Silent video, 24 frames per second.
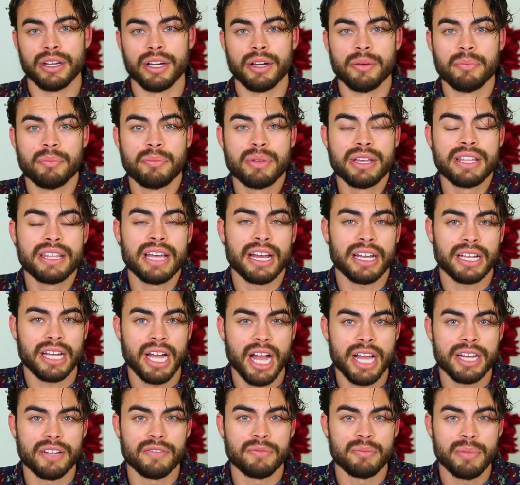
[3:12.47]
um, be that
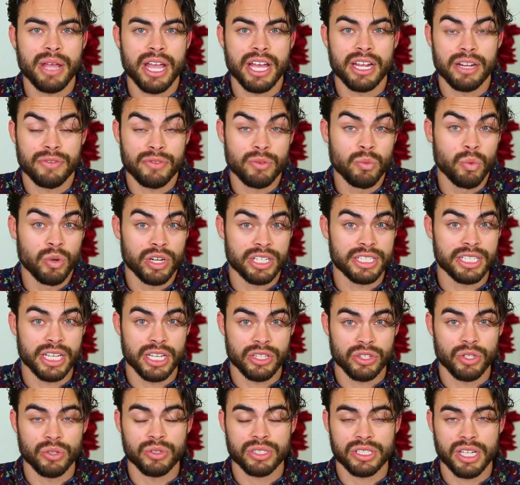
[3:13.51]
kind of man if you want to
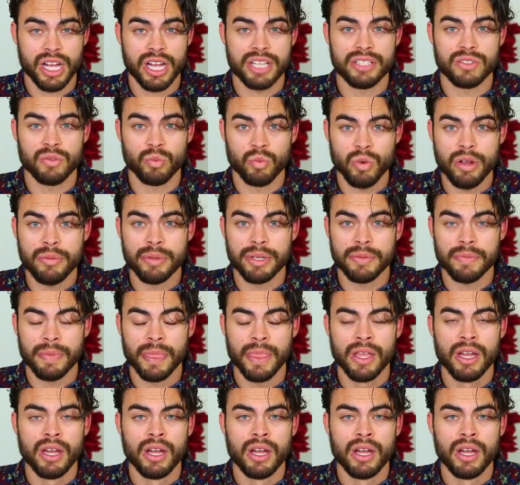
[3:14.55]
date those kinds of women.